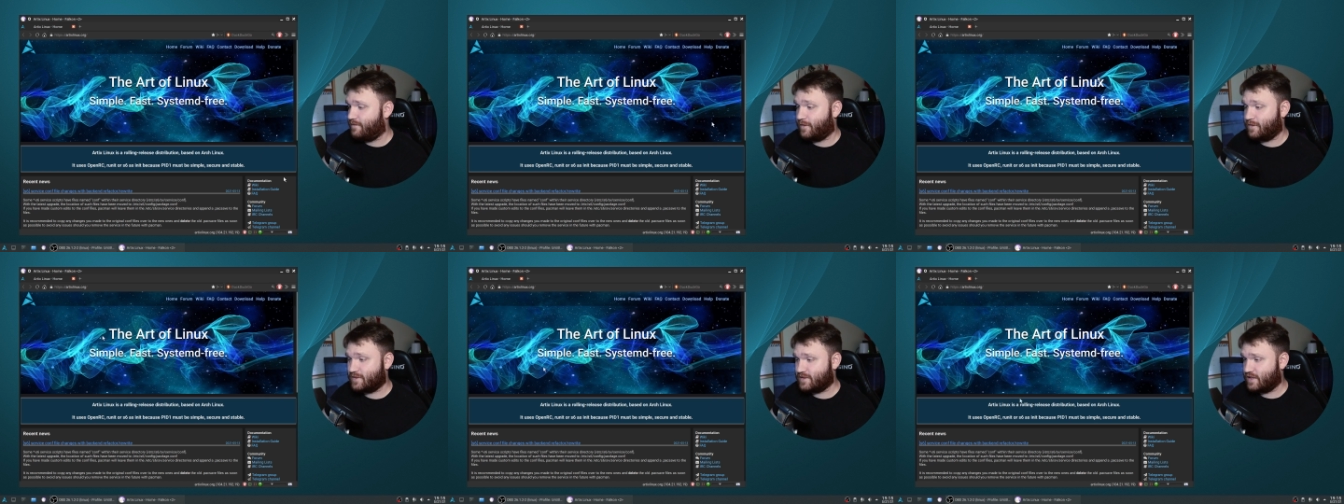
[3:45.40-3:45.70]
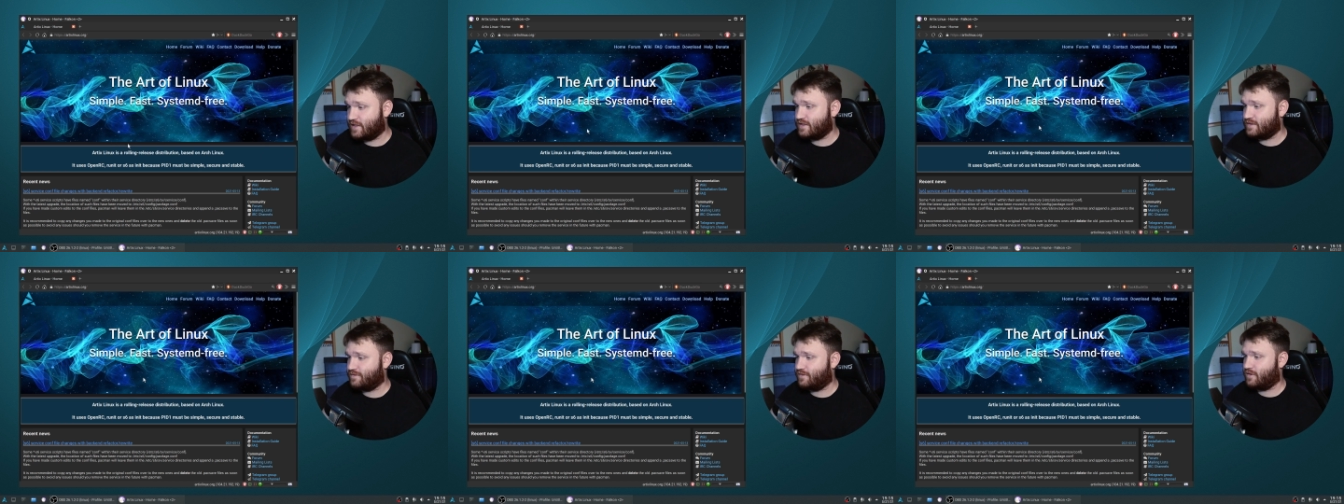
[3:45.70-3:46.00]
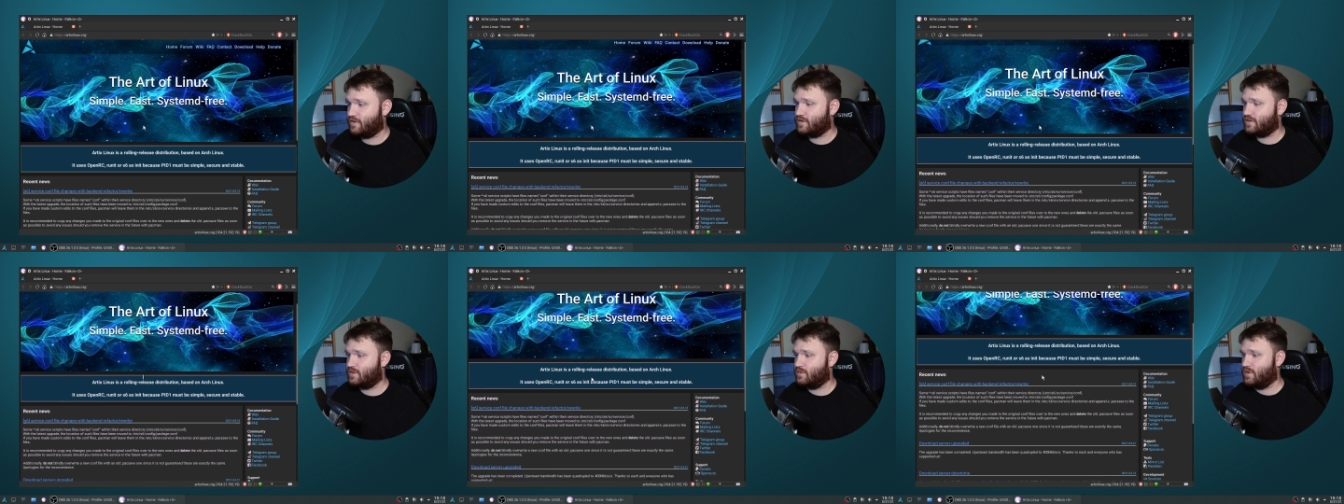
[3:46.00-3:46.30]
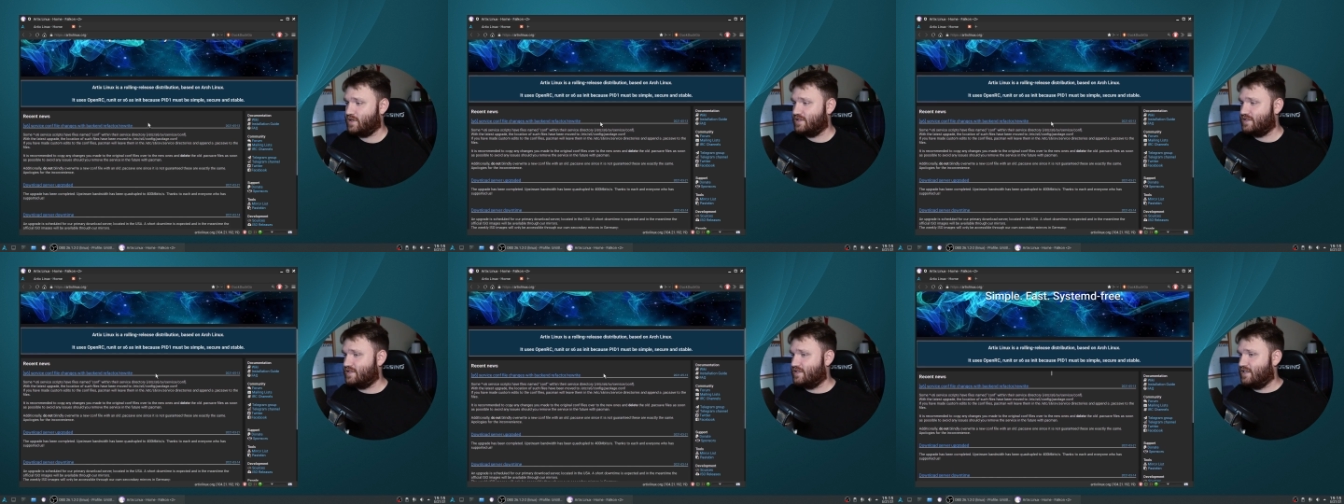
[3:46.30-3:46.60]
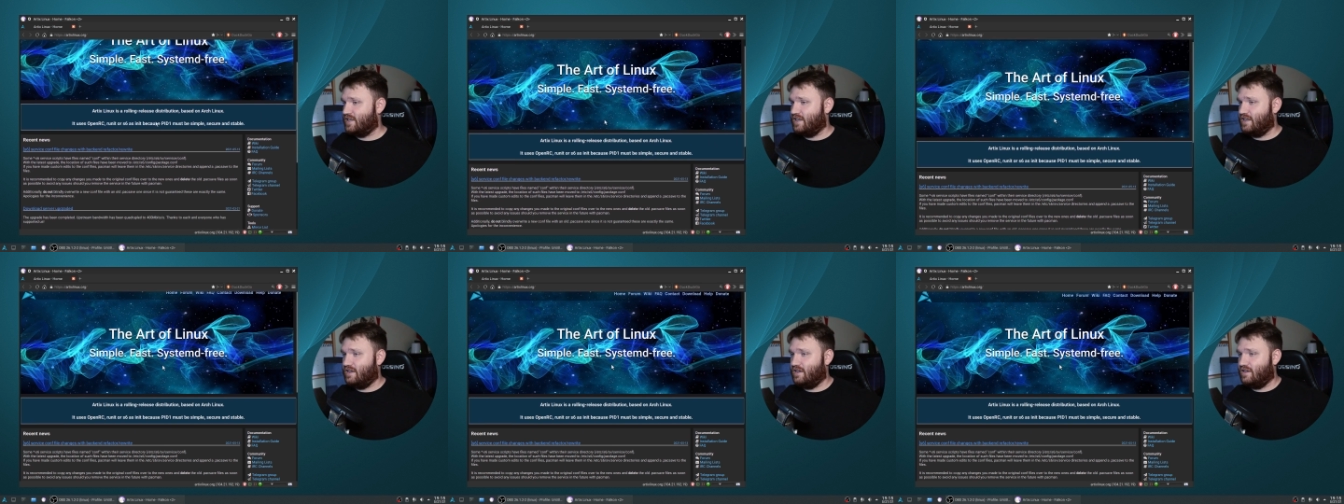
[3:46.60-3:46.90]
First things first, we
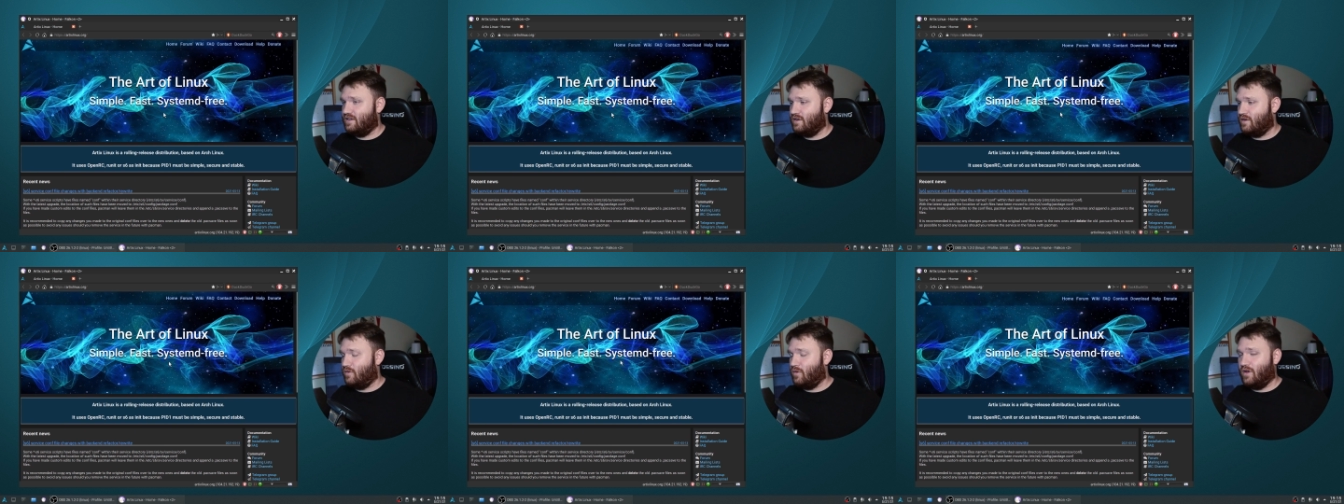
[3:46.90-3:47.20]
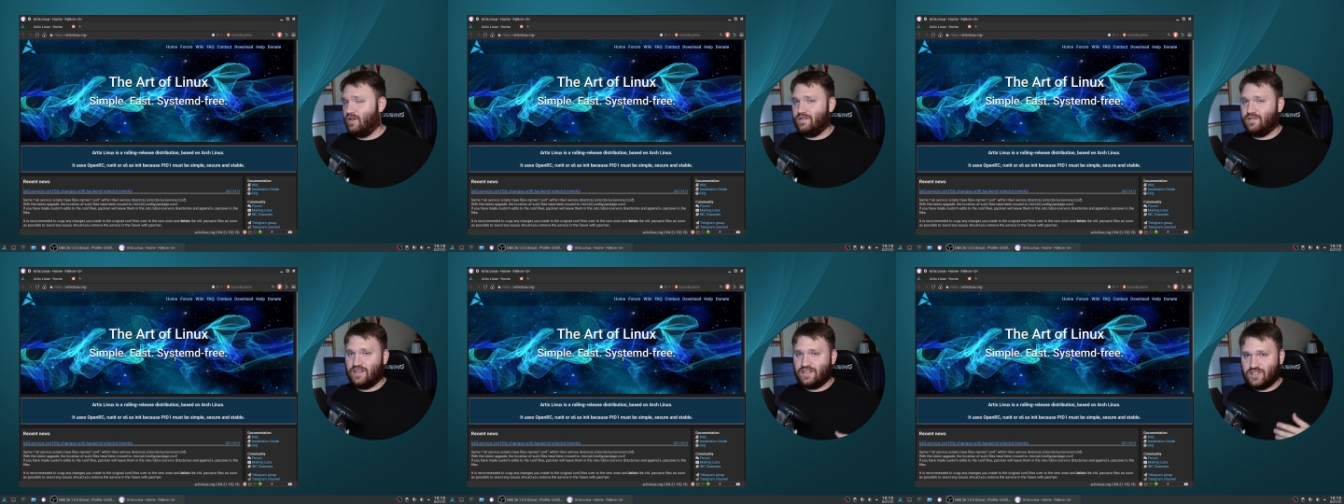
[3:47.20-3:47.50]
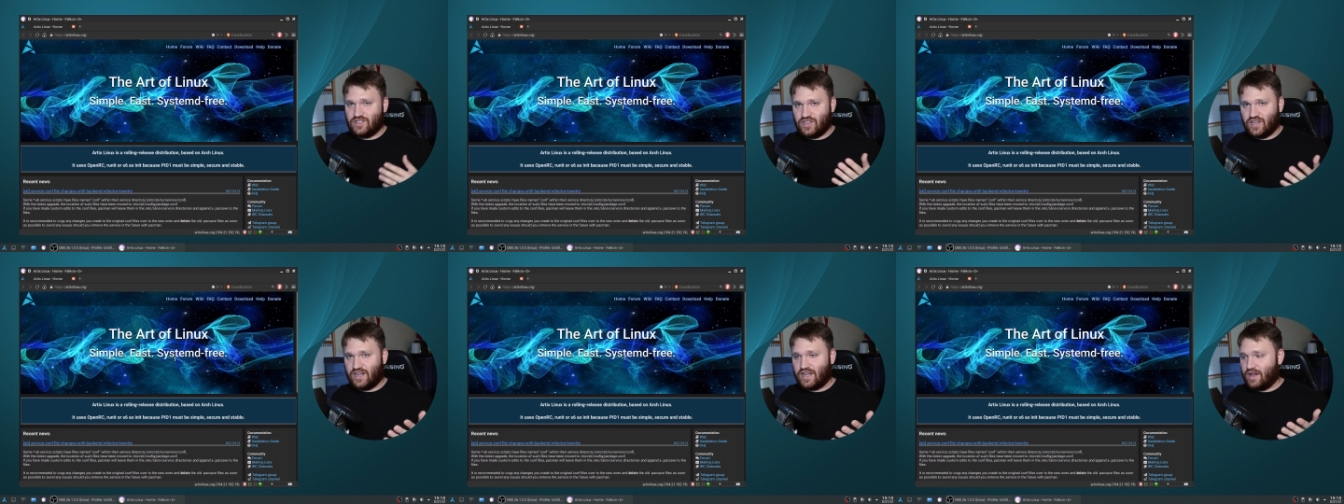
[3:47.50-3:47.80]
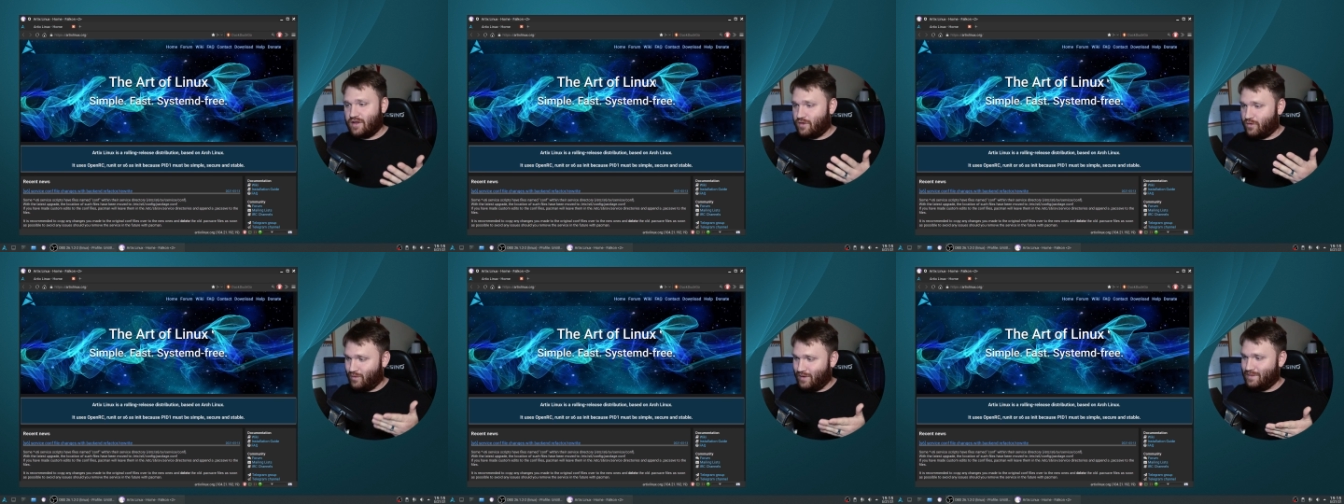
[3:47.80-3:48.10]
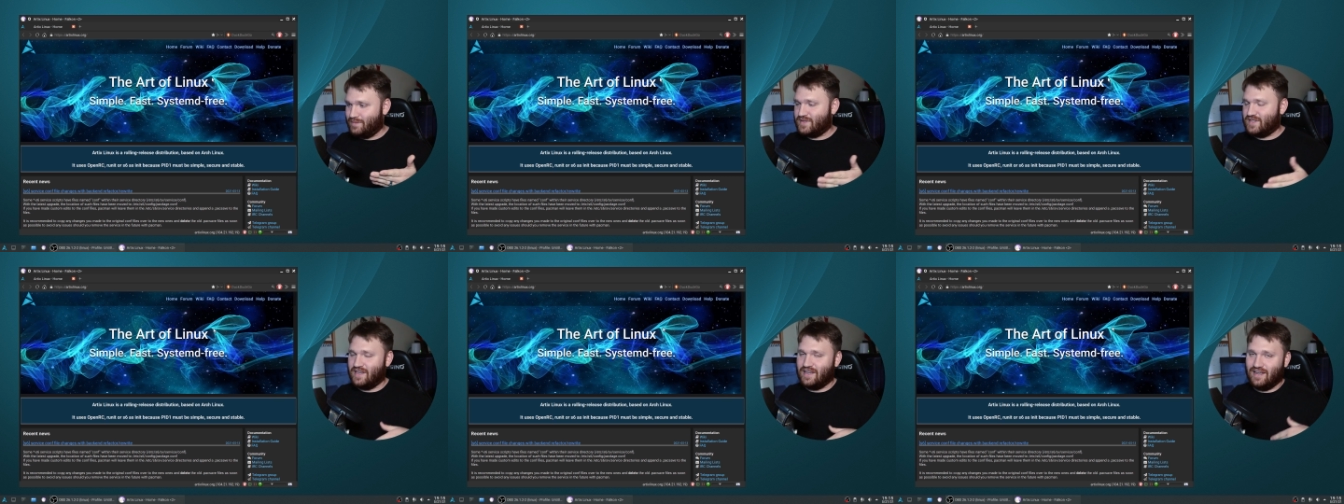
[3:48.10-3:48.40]
see, well, let's check out the
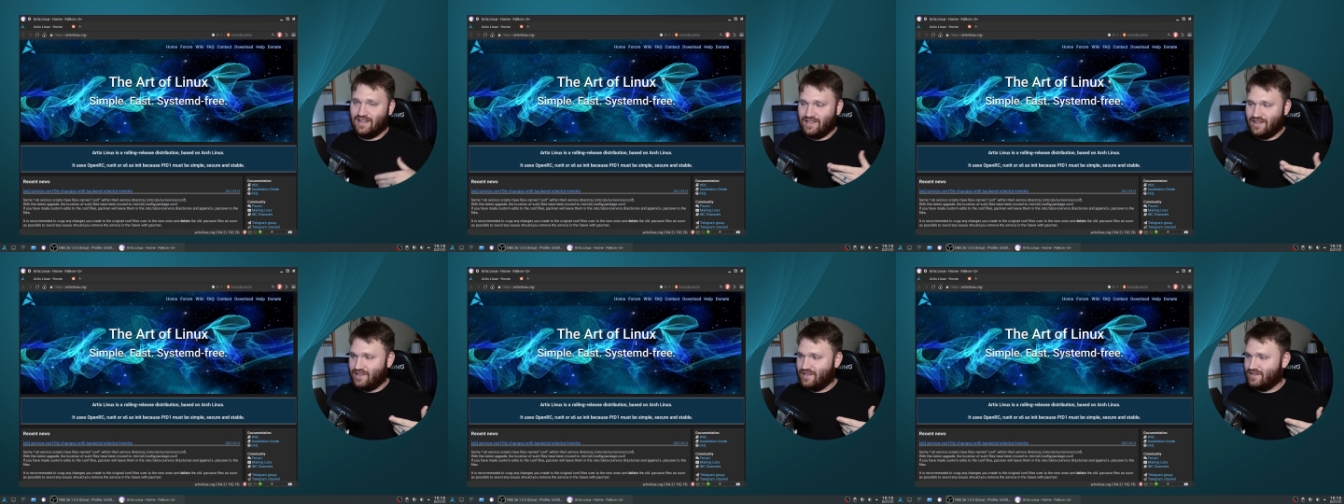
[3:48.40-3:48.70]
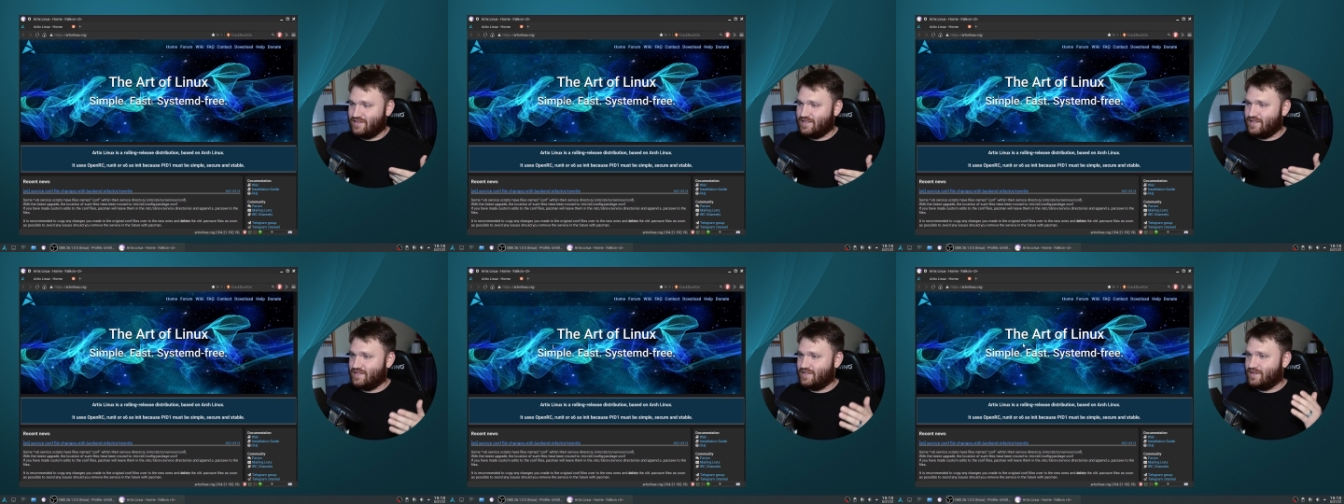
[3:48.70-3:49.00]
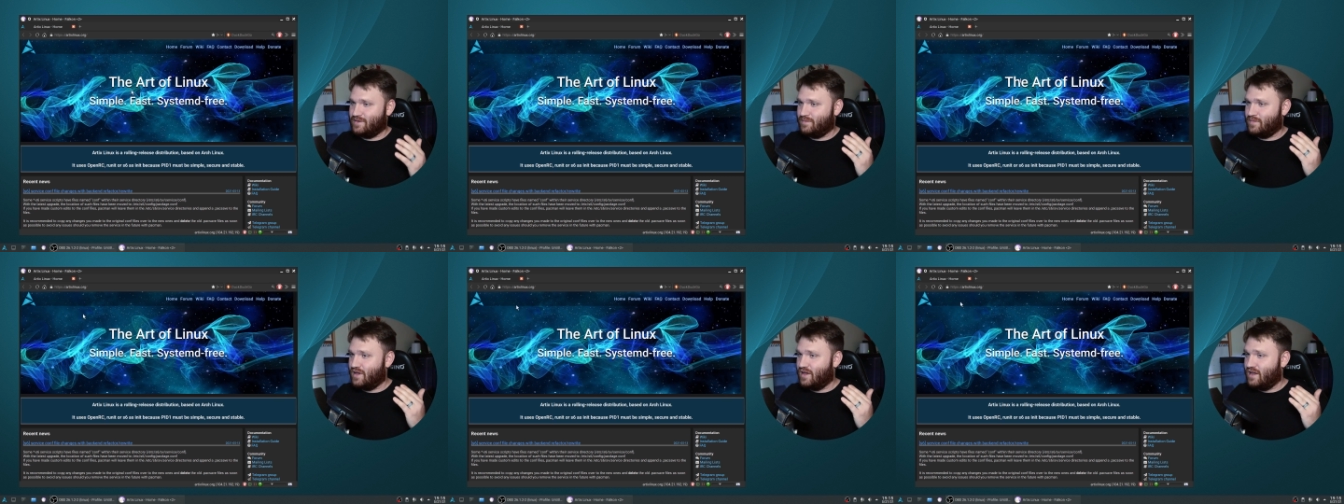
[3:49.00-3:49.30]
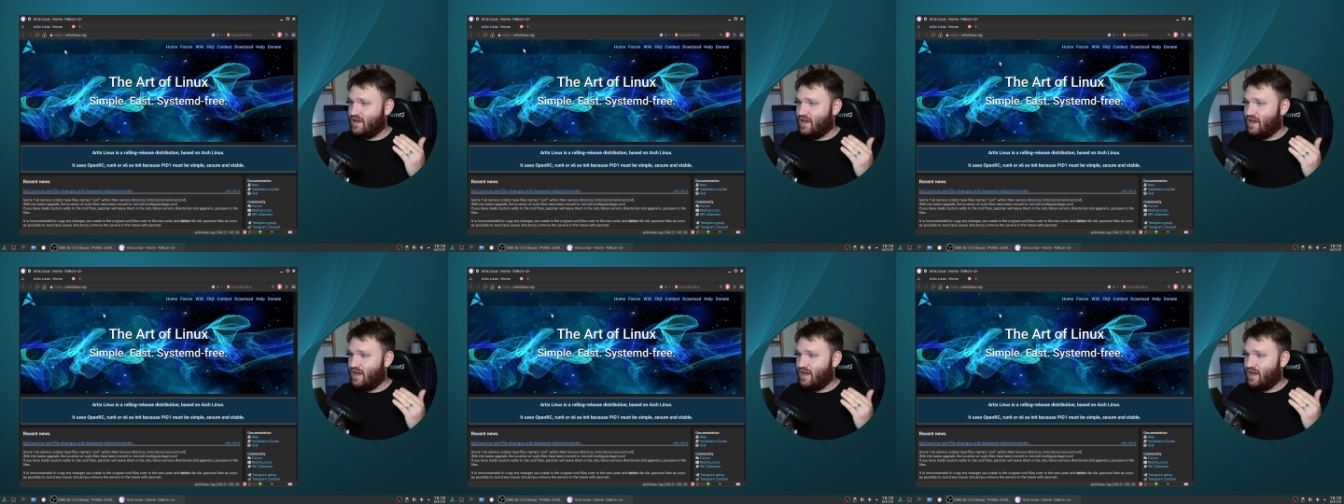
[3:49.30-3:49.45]
website and then the system.